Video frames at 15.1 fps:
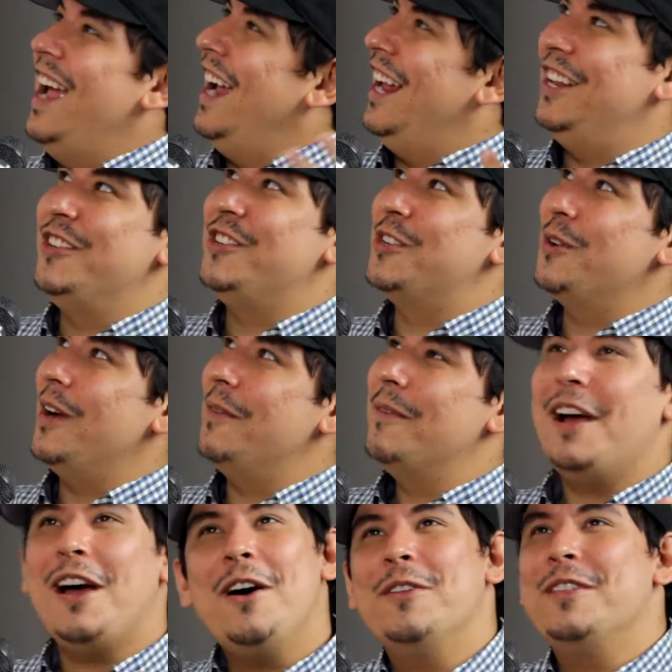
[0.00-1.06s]
And enjoy it.
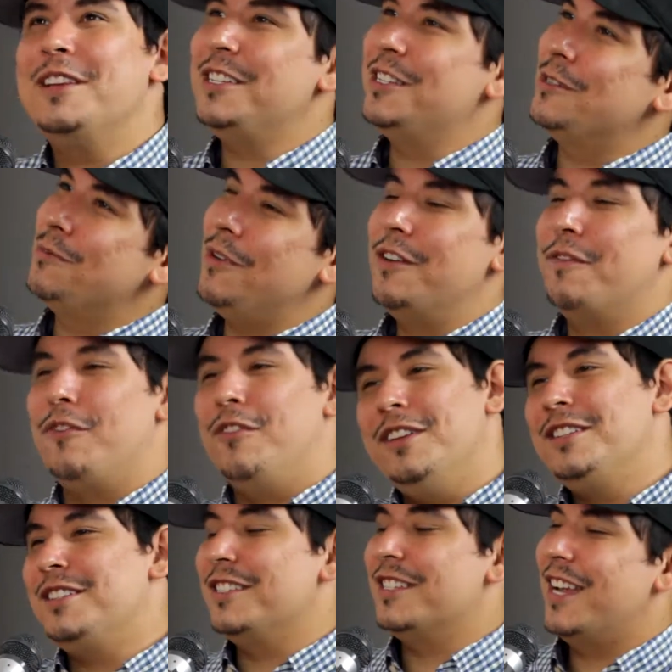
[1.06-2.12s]
I'm this is wonderful. wonderful.
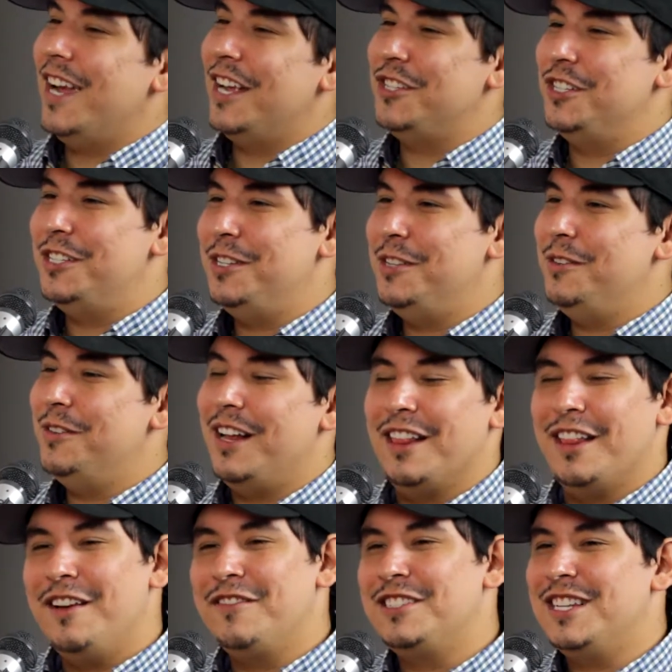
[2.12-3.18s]
This is a catchy tune. I
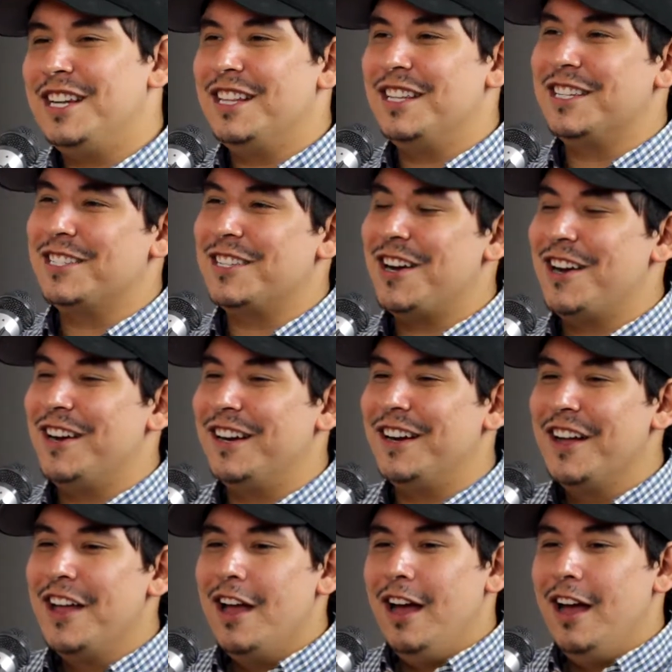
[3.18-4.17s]
love singing this song.